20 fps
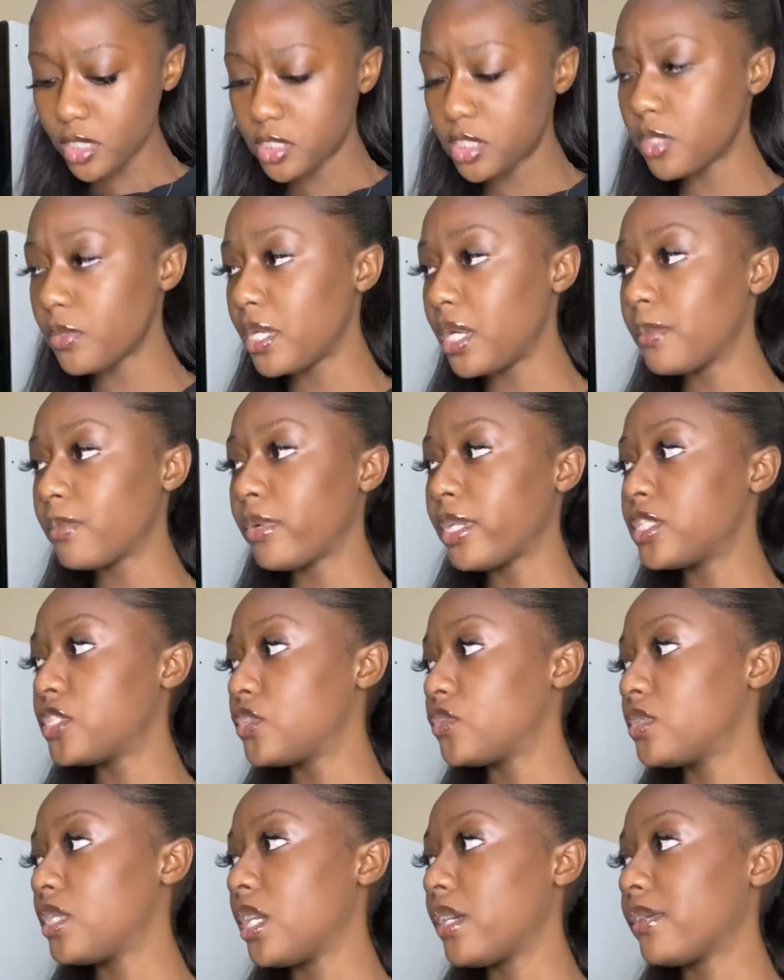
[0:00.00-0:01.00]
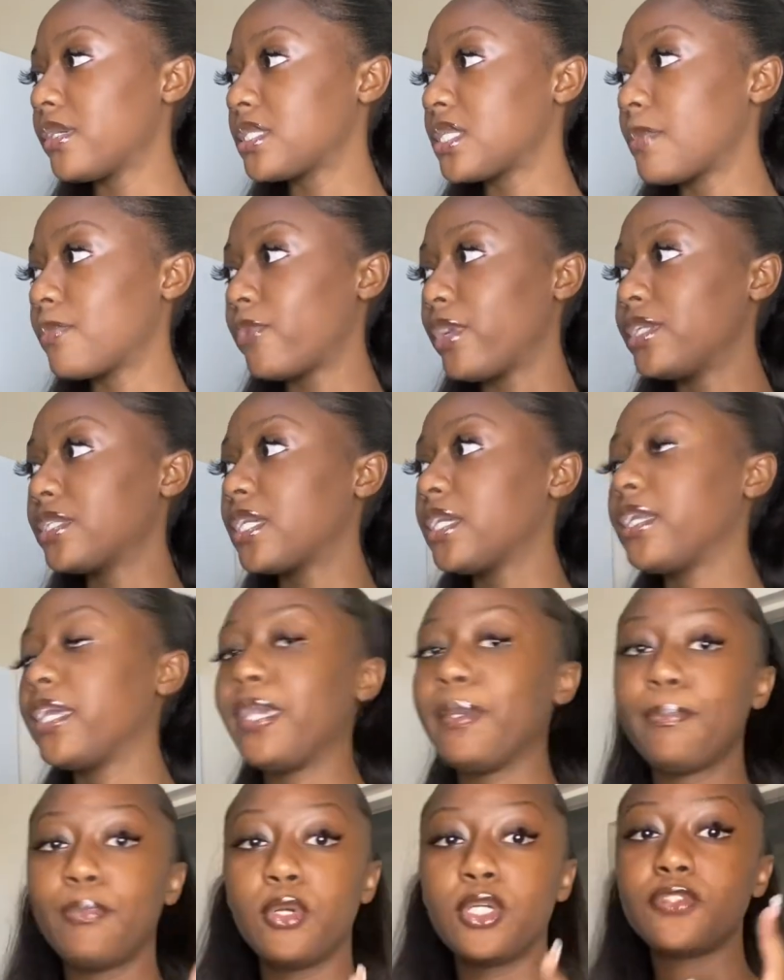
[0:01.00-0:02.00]
So what I'm going to do now is I'm going to get
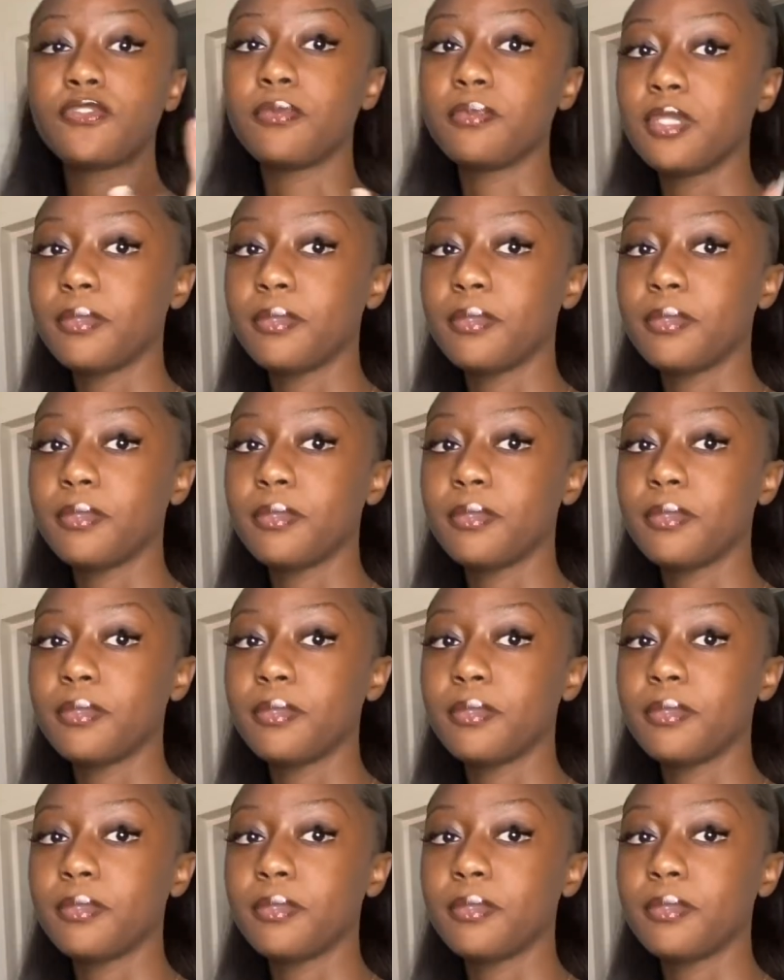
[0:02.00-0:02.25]
a pot from the